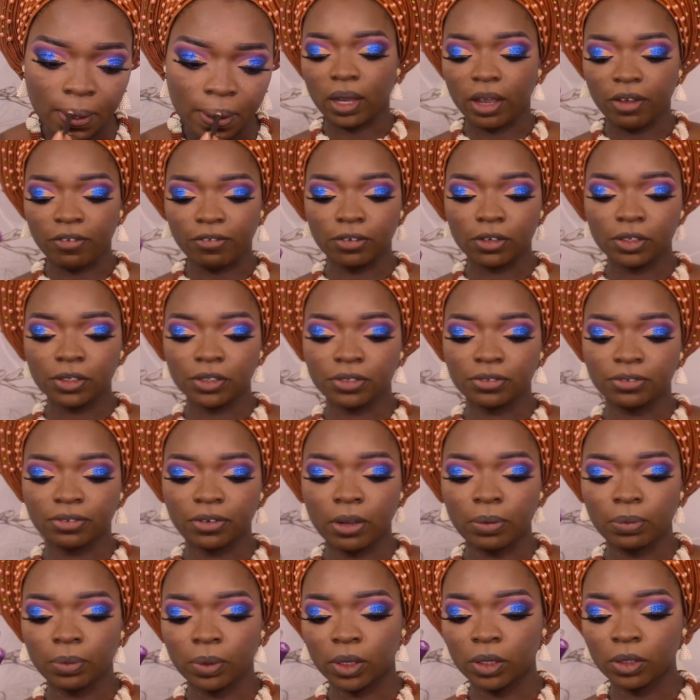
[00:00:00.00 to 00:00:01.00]
Alright, first of
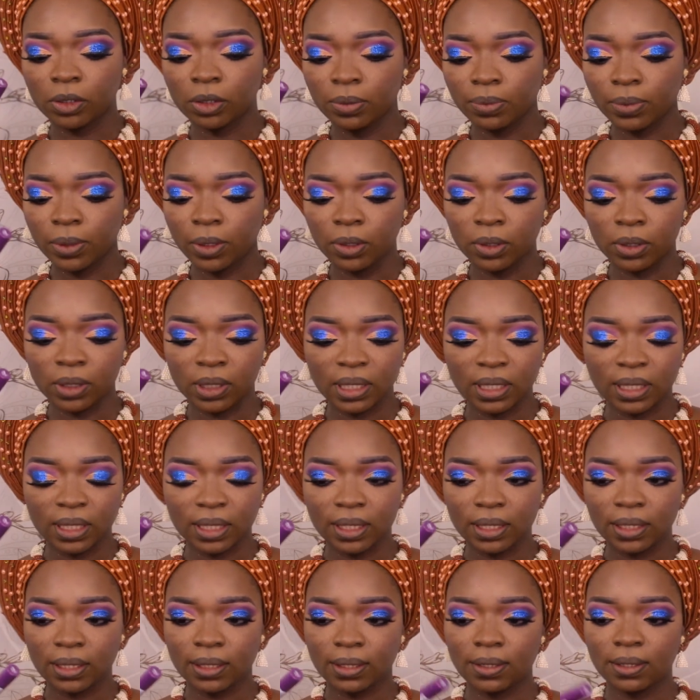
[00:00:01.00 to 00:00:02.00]
all, I'm going to be using
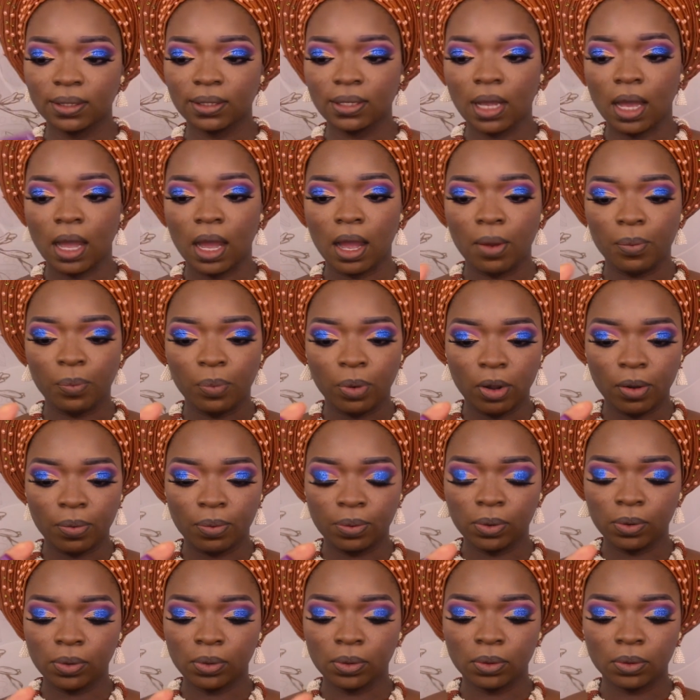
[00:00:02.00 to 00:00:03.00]
this
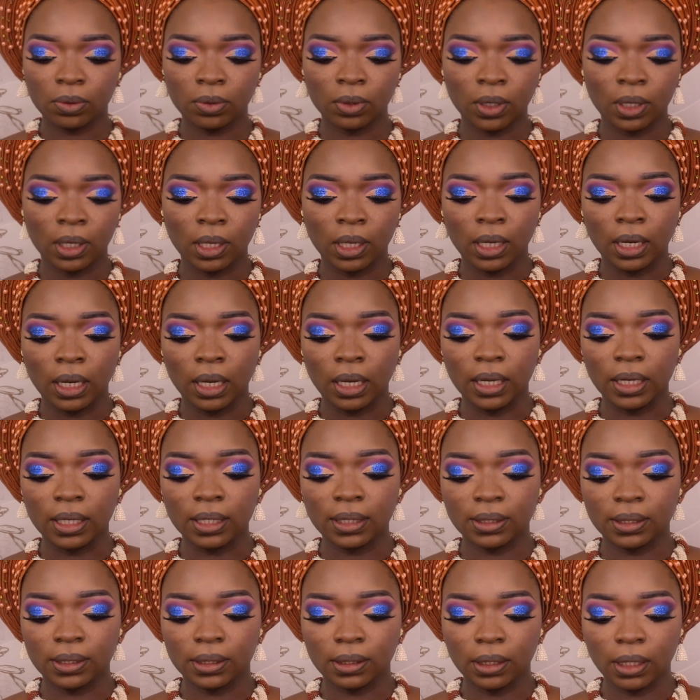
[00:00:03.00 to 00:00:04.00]
purple
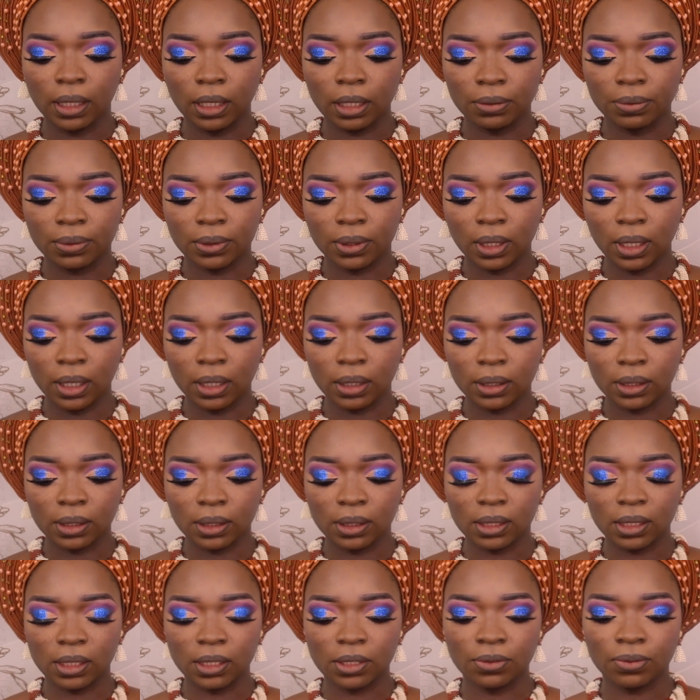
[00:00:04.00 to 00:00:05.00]
lipstick.
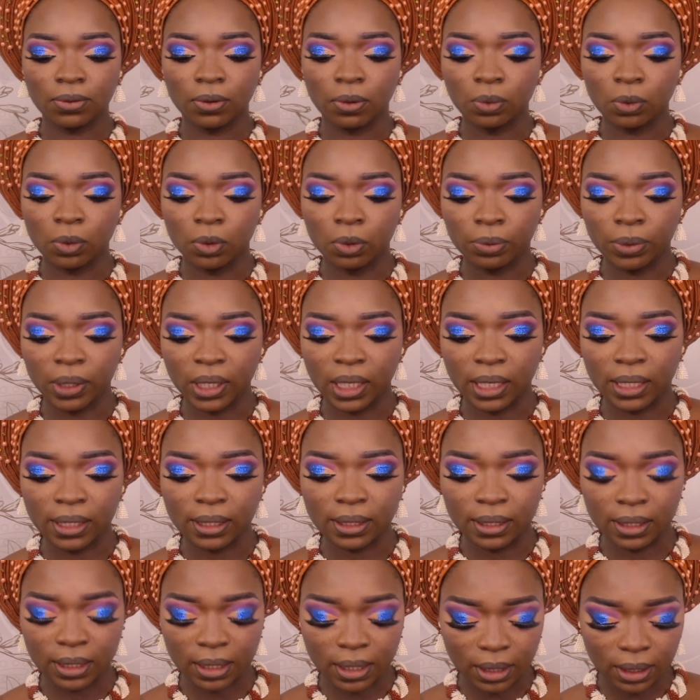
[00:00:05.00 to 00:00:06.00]
This is from Ruby
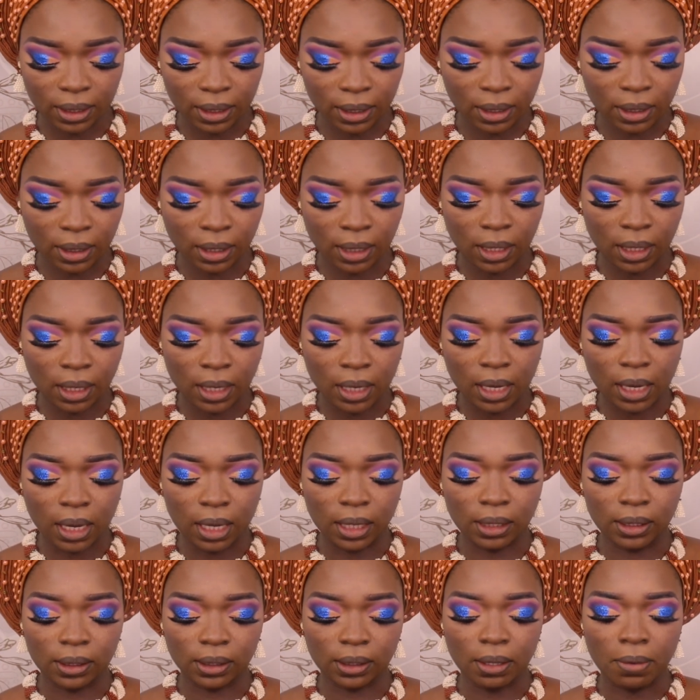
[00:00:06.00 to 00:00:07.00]
Kisses,
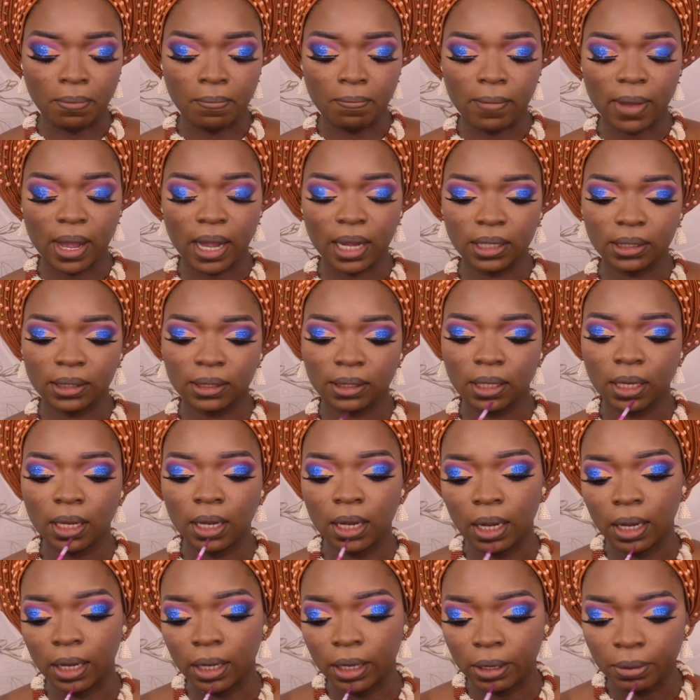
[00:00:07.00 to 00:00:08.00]
and it's a matte
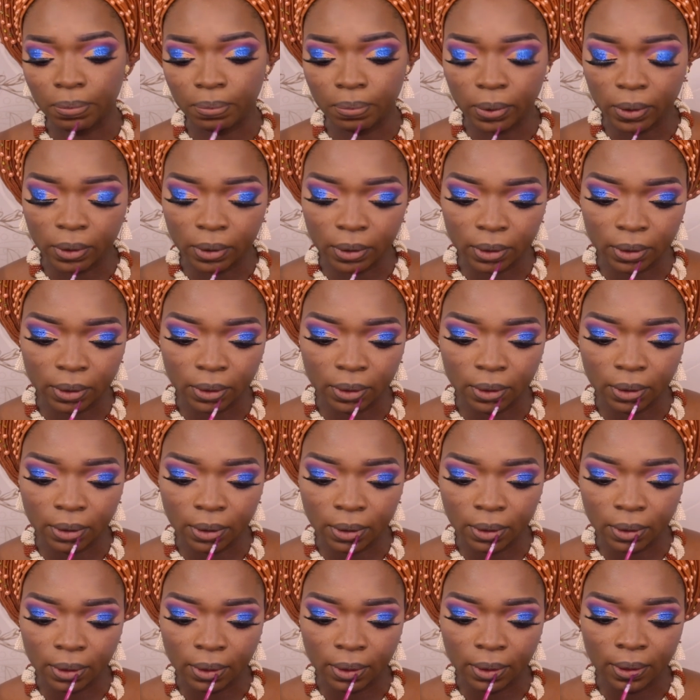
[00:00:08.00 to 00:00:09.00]
lip
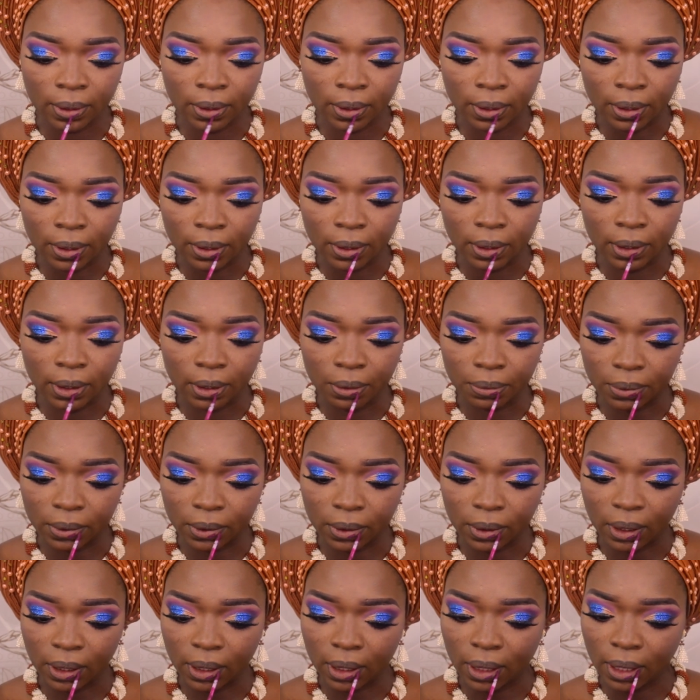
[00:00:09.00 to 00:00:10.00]

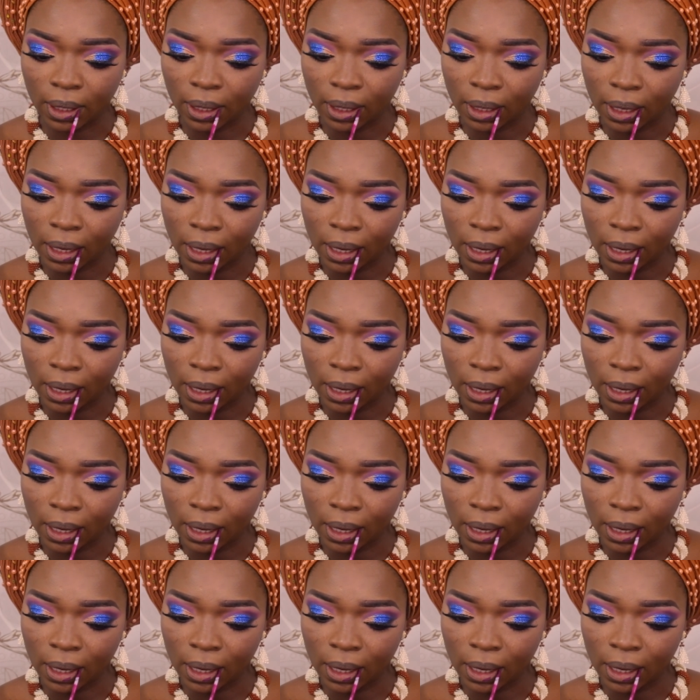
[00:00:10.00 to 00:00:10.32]
lipstick.